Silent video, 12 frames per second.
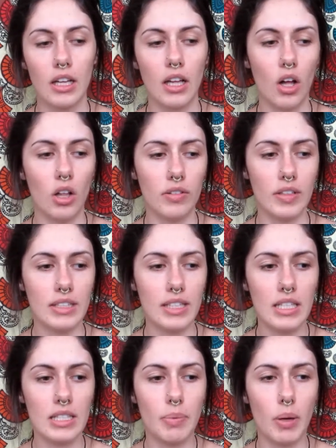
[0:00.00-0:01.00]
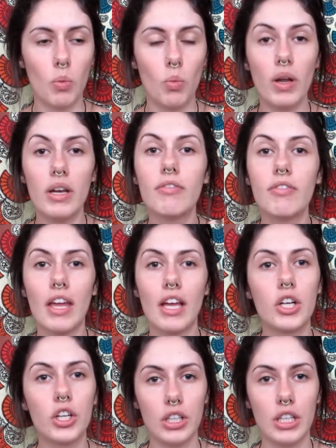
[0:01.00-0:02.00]
all of these things? But what if they
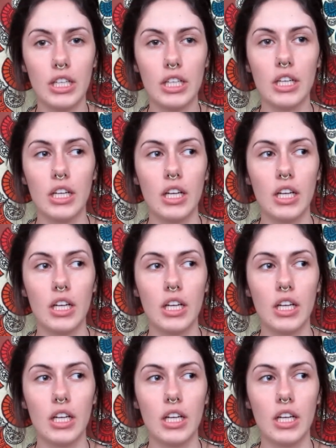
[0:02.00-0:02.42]
couldn't